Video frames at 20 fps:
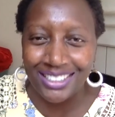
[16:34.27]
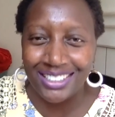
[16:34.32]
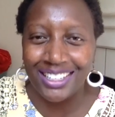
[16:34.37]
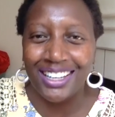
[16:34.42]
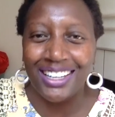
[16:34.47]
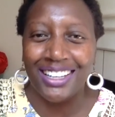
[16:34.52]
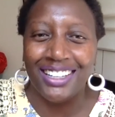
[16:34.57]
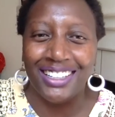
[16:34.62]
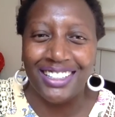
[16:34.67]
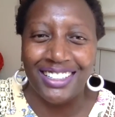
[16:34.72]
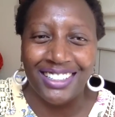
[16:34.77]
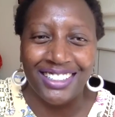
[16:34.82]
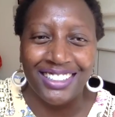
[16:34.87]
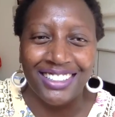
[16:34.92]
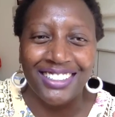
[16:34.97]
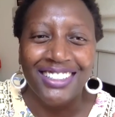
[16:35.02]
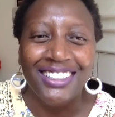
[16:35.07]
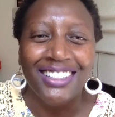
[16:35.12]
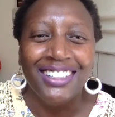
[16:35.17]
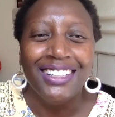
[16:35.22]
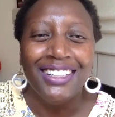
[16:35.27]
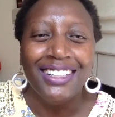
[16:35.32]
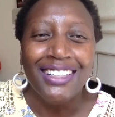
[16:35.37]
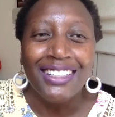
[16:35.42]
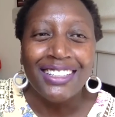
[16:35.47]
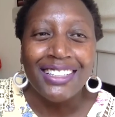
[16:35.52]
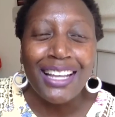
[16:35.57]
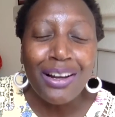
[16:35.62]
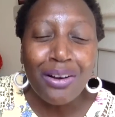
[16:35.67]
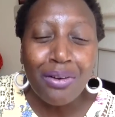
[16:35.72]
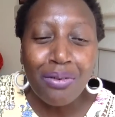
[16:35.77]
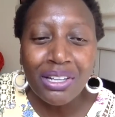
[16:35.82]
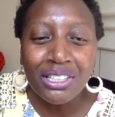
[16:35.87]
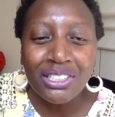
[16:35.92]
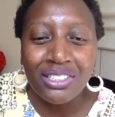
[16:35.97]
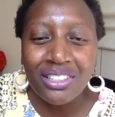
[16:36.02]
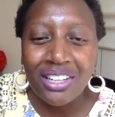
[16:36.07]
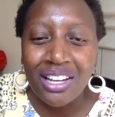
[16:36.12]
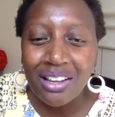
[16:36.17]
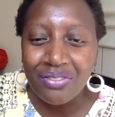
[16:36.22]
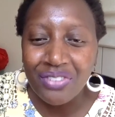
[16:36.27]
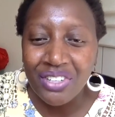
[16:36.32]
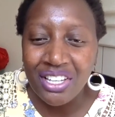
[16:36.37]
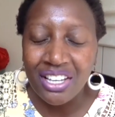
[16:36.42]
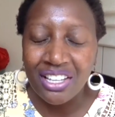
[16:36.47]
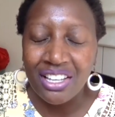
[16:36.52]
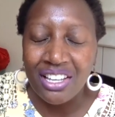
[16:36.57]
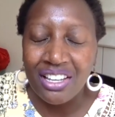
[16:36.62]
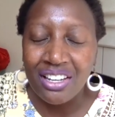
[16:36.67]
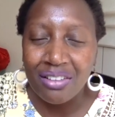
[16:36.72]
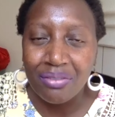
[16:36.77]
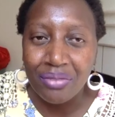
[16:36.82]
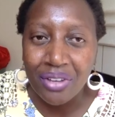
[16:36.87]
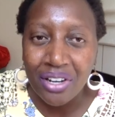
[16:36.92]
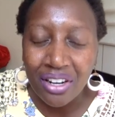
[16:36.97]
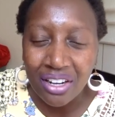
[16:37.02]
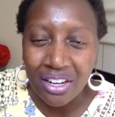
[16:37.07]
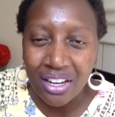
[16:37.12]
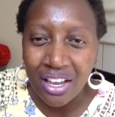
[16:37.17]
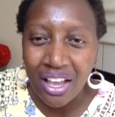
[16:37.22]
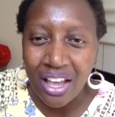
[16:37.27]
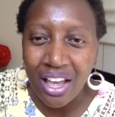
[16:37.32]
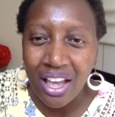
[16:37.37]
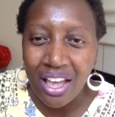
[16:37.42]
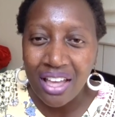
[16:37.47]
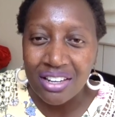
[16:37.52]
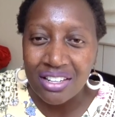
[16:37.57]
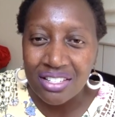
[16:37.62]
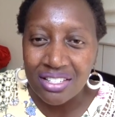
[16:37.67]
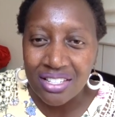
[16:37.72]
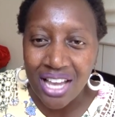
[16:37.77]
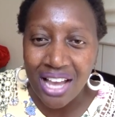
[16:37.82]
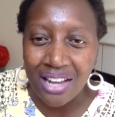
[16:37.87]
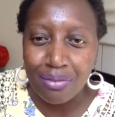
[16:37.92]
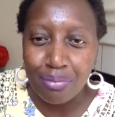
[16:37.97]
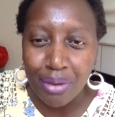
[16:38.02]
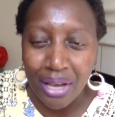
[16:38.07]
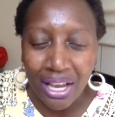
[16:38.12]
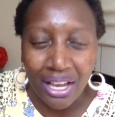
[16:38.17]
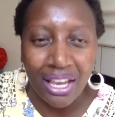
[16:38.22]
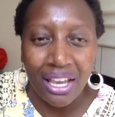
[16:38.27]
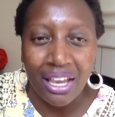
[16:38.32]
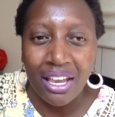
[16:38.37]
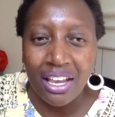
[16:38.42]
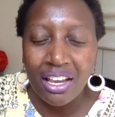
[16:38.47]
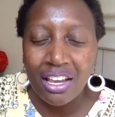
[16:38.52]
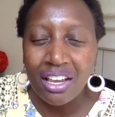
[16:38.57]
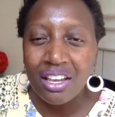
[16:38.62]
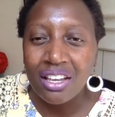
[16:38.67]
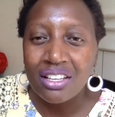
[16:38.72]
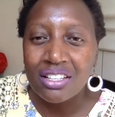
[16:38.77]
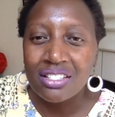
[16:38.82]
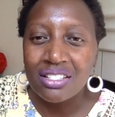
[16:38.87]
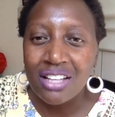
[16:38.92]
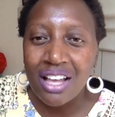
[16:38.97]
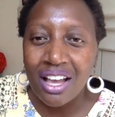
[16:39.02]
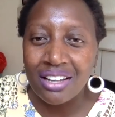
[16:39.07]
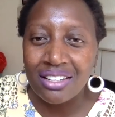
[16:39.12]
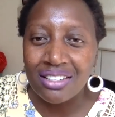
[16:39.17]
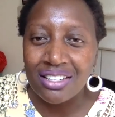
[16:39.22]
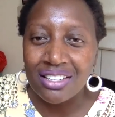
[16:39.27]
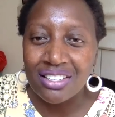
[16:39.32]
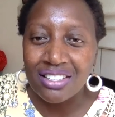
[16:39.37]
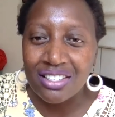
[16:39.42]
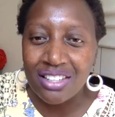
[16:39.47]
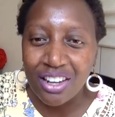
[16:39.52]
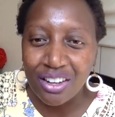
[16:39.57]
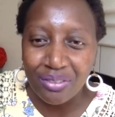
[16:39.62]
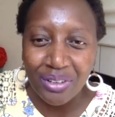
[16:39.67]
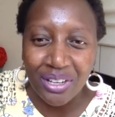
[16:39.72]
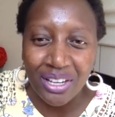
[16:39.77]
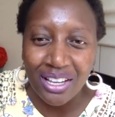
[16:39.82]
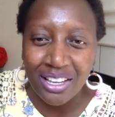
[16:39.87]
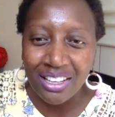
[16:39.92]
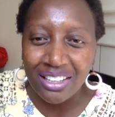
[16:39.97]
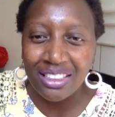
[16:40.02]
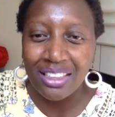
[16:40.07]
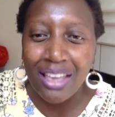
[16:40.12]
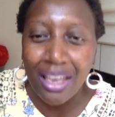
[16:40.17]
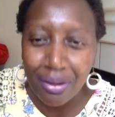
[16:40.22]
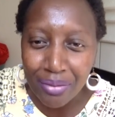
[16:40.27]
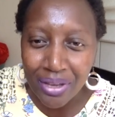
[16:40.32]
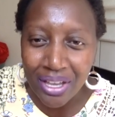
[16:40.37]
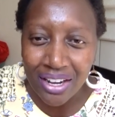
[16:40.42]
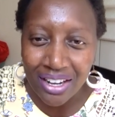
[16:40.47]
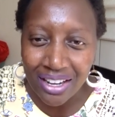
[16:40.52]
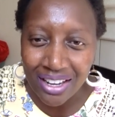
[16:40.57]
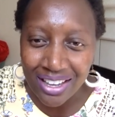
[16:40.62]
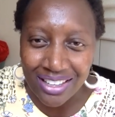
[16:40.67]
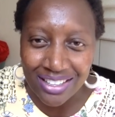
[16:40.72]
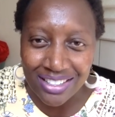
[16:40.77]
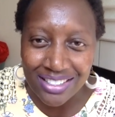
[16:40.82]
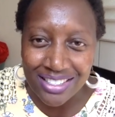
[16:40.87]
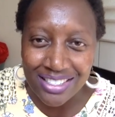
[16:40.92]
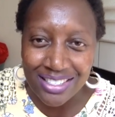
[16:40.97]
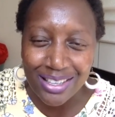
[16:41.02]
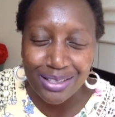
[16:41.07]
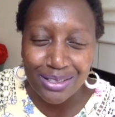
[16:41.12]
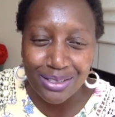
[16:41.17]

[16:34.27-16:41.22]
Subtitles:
No, they don't want you to come here in America and start begging, start disturbing the Americans.